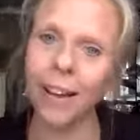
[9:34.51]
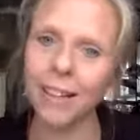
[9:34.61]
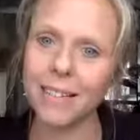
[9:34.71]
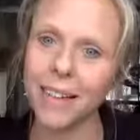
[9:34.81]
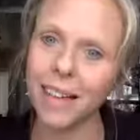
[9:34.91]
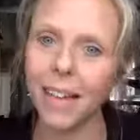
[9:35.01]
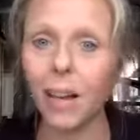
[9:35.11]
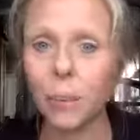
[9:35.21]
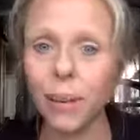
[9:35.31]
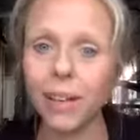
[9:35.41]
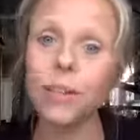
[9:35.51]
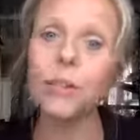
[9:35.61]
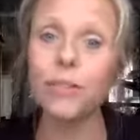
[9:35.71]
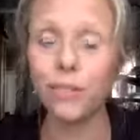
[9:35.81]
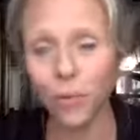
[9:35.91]
and a hubby
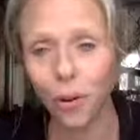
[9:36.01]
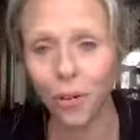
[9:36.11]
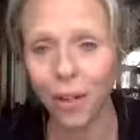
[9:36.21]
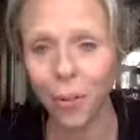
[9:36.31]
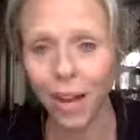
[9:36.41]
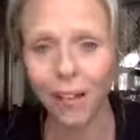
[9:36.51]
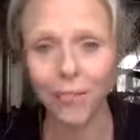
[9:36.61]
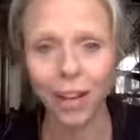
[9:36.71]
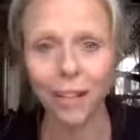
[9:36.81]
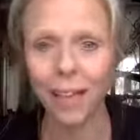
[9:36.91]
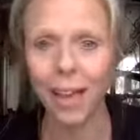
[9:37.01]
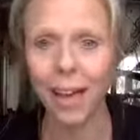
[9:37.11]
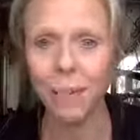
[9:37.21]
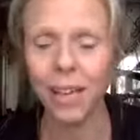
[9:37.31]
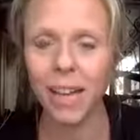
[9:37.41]
who's snoring away at 5
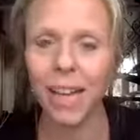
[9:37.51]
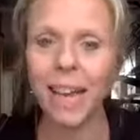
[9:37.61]
a.m.